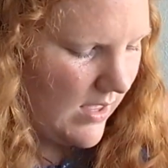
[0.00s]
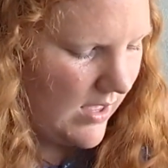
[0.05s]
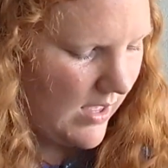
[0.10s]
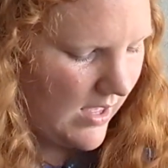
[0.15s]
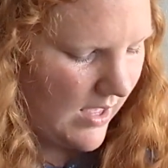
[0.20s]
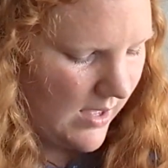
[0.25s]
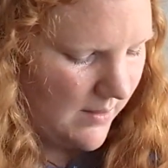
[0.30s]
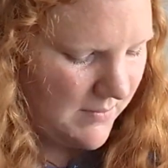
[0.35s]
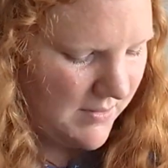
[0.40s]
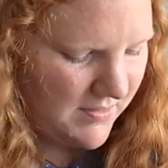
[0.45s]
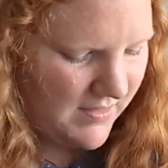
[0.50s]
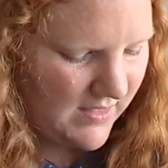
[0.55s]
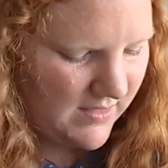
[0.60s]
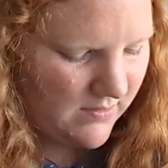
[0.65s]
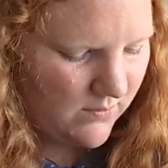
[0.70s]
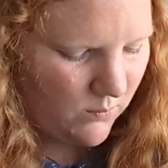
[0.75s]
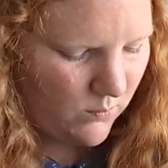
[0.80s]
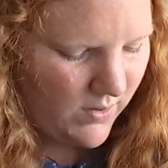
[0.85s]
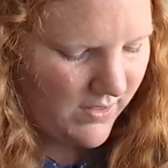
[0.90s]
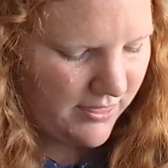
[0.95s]

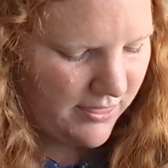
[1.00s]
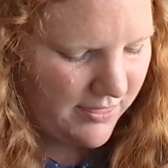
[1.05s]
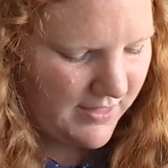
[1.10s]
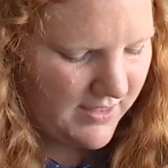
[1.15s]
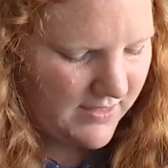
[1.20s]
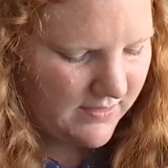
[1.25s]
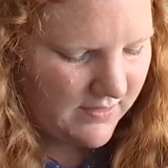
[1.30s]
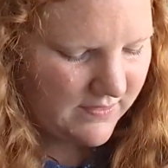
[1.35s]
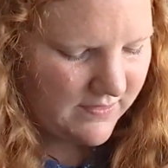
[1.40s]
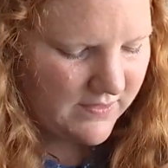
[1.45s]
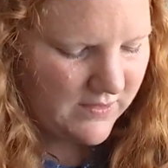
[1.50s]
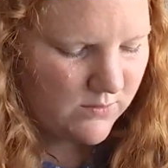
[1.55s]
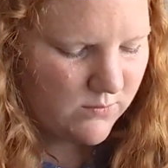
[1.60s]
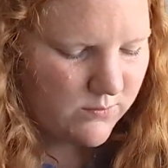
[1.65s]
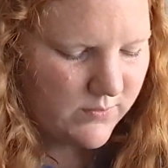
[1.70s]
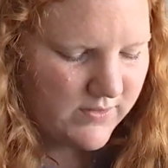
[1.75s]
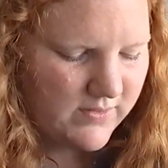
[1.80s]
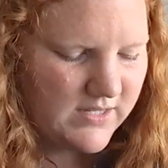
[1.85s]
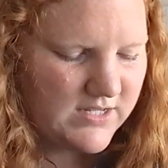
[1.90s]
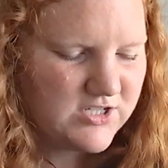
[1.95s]
Then one thing that you
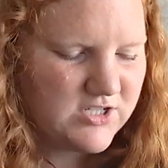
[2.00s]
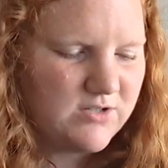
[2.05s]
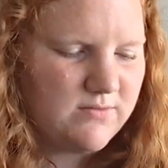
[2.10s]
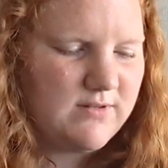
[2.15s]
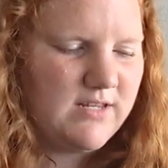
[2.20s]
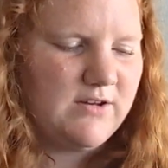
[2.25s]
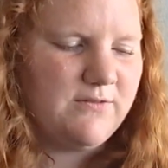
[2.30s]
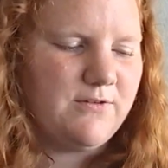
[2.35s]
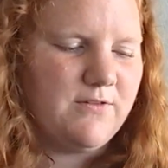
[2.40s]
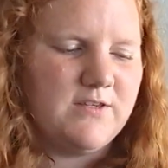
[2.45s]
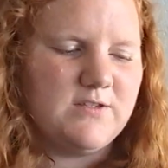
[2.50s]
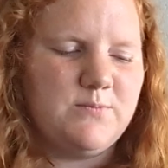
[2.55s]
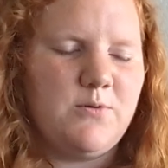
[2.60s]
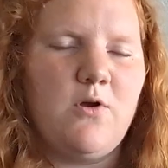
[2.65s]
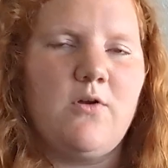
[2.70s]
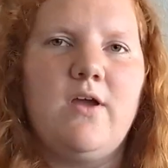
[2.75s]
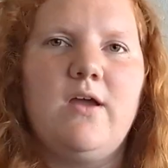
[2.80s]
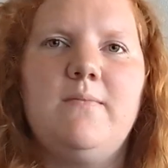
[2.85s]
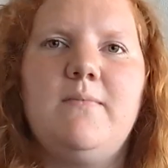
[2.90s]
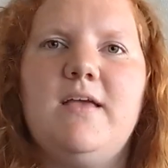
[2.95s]
really do need for this
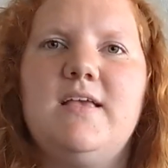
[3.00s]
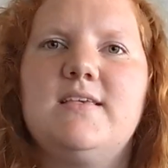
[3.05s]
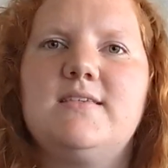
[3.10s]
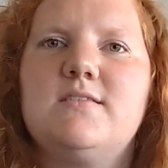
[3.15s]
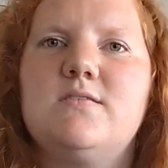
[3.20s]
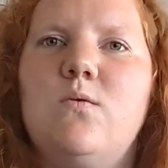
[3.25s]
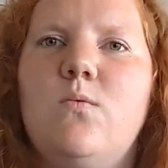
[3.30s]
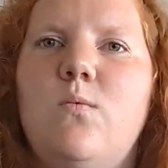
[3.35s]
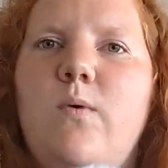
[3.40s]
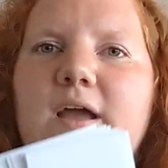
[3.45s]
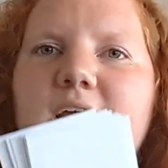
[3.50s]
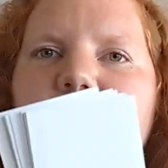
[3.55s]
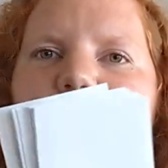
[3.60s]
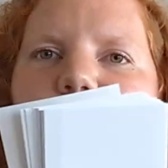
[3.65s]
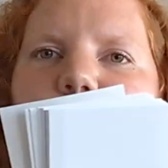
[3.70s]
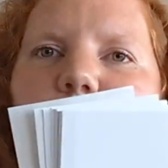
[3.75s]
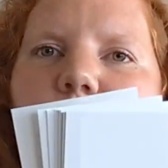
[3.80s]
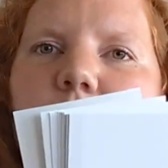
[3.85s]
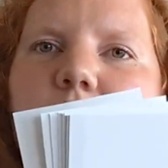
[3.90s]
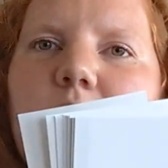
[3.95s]
program is white
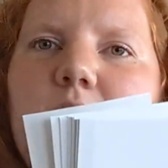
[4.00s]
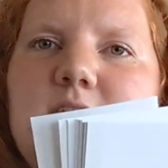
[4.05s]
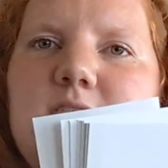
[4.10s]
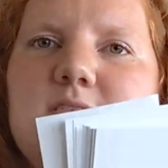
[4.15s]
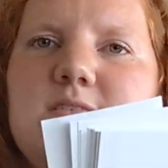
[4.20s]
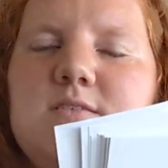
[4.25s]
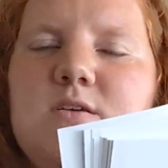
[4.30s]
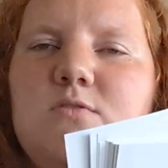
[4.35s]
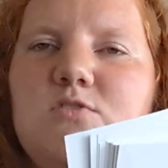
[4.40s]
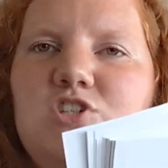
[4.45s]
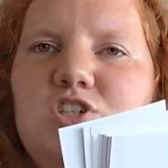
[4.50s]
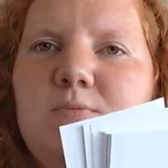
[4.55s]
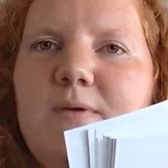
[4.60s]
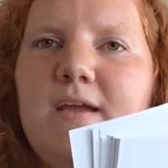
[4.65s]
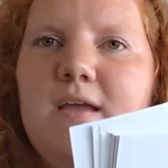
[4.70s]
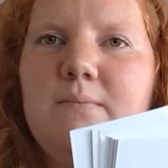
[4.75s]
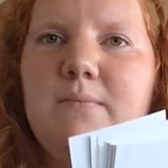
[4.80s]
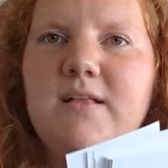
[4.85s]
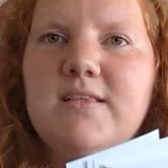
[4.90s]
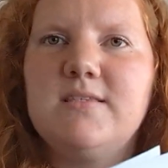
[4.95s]
note cards. So she
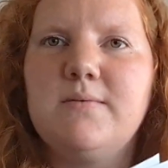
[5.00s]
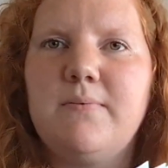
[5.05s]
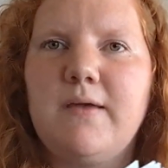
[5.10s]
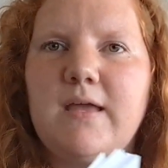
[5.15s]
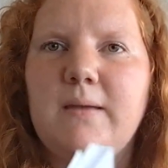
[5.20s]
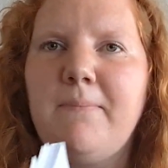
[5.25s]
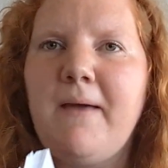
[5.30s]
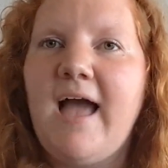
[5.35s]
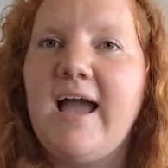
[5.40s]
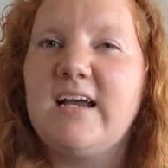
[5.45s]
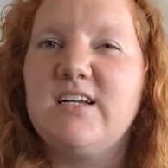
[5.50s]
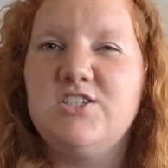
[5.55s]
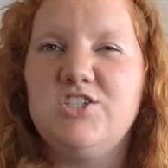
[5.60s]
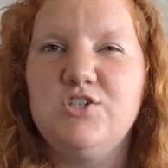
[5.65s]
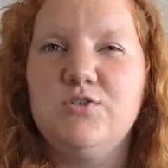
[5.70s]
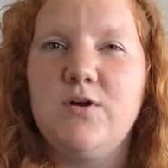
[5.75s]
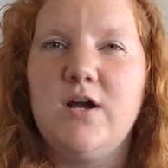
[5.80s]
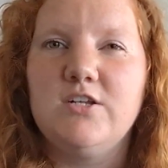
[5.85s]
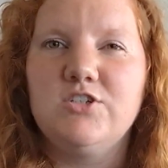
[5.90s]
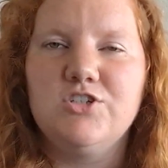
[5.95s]
recommends like a pack of
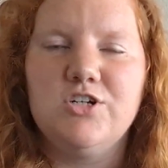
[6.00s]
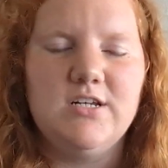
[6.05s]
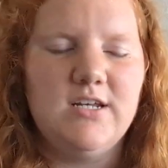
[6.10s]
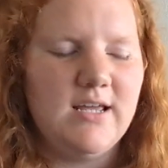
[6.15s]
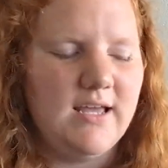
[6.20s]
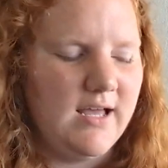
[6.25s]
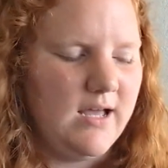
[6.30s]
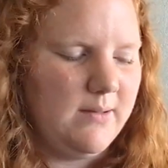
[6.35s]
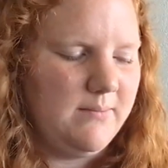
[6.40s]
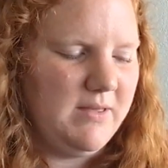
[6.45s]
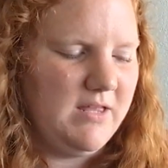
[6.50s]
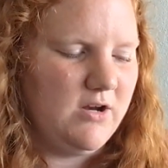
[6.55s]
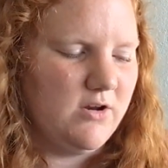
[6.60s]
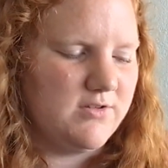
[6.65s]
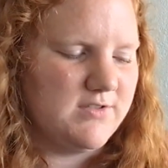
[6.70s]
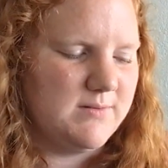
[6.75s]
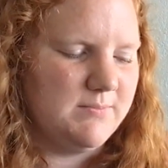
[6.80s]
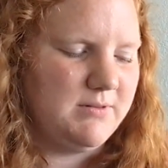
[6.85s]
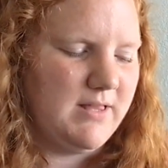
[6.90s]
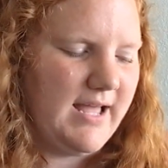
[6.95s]
200 in her
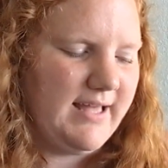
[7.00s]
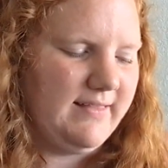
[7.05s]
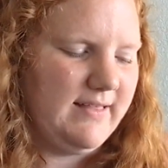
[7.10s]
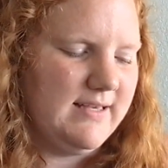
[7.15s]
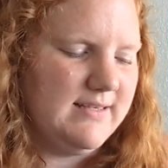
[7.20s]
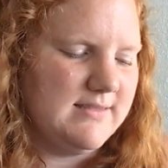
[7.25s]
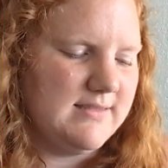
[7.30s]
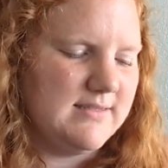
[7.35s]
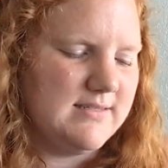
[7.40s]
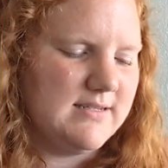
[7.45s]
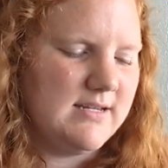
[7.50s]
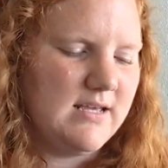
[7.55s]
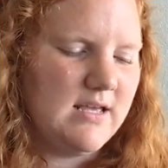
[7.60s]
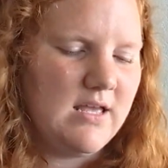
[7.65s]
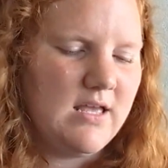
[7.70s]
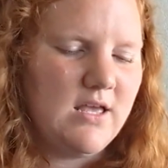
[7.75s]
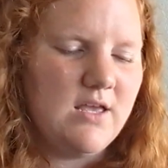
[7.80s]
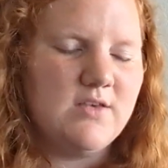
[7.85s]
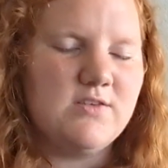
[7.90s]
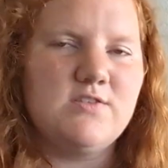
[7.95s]
supply list.
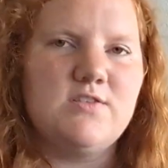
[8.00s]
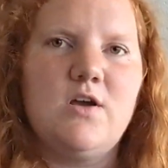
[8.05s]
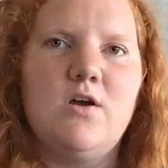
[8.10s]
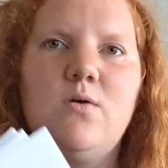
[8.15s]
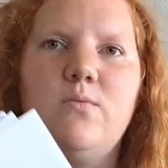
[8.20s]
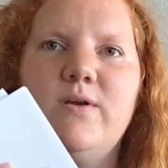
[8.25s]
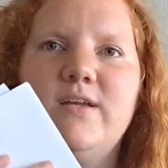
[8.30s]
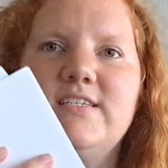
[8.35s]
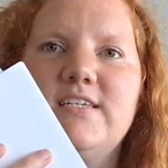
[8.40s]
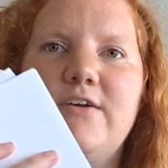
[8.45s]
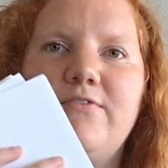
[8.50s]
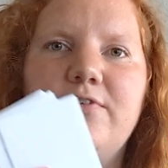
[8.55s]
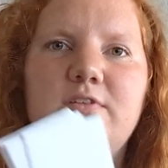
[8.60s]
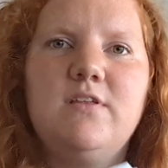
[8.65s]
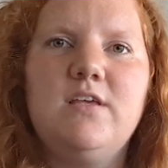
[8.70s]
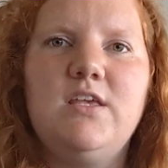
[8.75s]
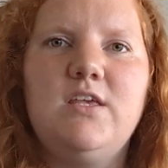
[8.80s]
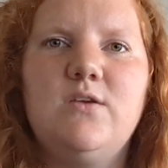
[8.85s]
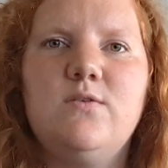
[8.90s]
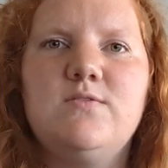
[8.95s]
So we
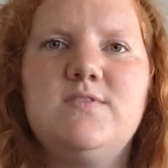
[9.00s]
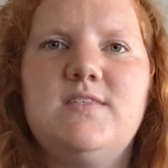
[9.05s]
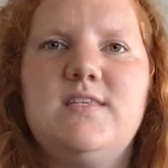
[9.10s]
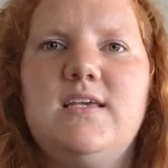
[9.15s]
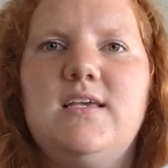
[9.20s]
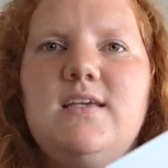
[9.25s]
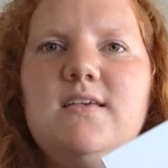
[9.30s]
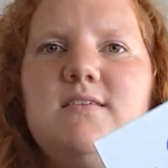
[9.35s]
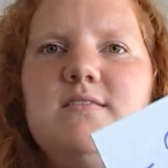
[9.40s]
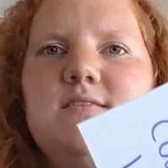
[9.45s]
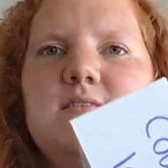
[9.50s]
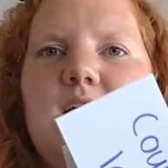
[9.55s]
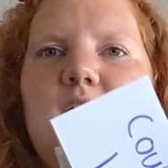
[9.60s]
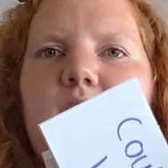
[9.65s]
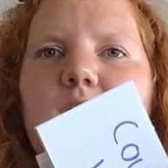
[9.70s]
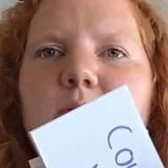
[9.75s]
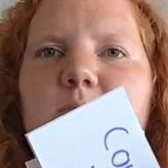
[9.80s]
definitely use these.